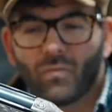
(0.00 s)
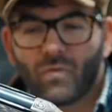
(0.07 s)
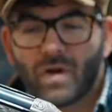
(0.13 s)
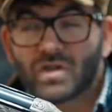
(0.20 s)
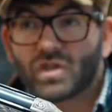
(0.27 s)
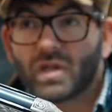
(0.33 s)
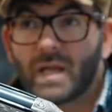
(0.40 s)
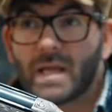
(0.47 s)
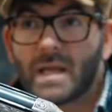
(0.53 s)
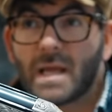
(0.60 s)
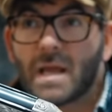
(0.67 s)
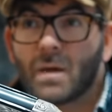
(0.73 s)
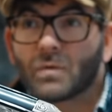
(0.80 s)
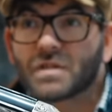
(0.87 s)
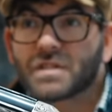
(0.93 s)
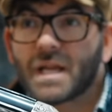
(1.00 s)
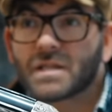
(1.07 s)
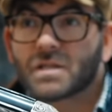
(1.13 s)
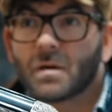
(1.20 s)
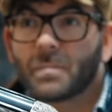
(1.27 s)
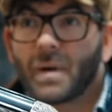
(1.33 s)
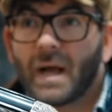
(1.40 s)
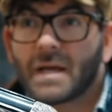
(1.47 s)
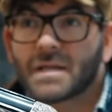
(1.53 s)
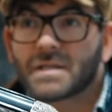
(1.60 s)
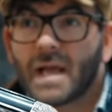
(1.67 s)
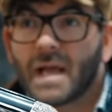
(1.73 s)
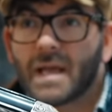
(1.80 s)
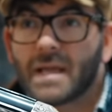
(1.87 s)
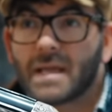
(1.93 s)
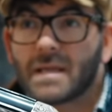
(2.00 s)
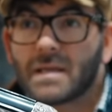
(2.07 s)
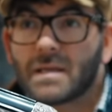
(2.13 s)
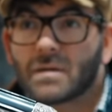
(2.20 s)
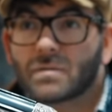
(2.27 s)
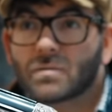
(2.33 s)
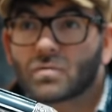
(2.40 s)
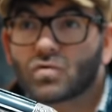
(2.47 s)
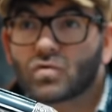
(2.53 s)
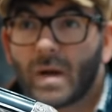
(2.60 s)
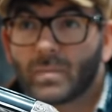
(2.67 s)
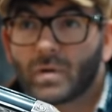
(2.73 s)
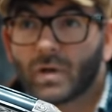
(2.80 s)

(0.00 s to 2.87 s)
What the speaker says: Originally, it was set up as a trap